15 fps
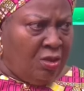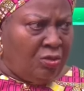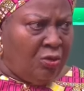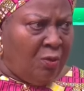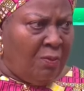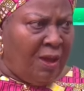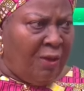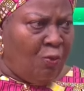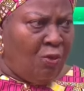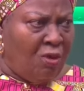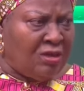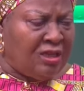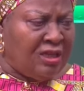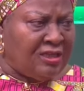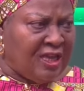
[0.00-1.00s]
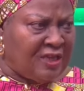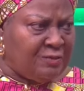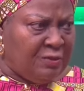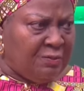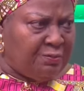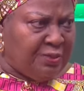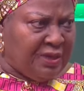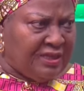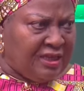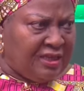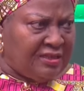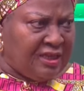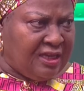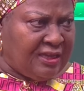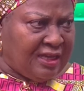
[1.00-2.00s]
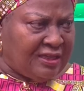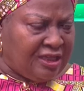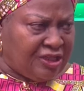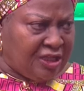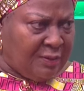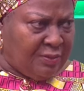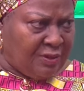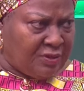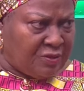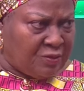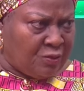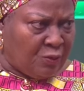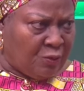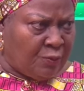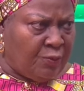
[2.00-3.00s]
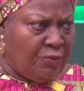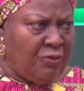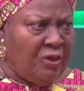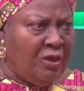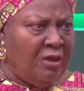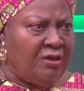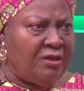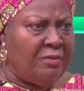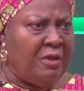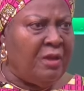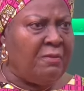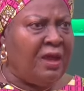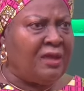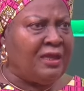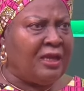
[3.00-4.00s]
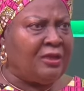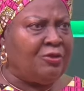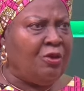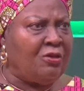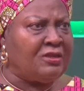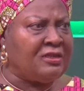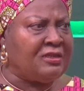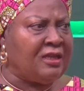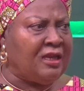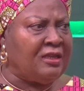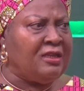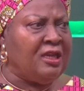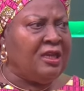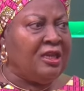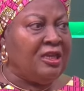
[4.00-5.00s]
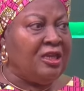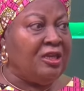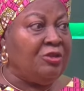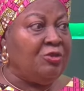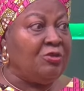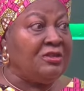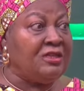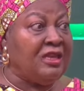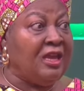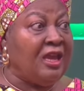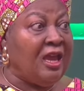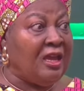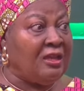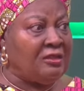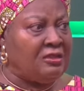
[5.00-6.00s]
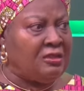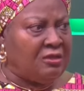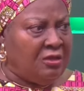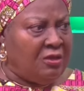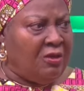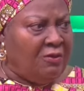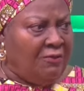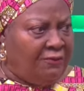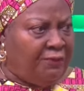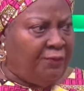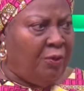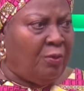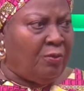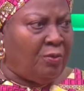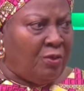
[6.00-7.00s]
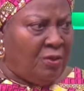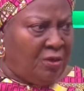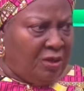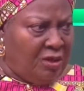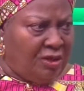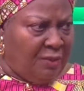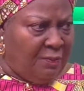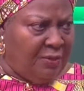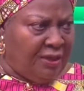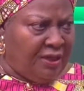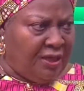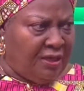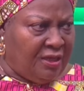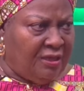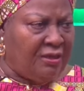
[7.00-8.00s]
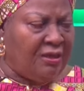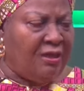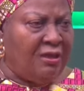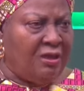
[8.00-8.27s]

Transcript: Number one, it has been predicted that it shall be so. Remember that God said he knows the end from the beginning.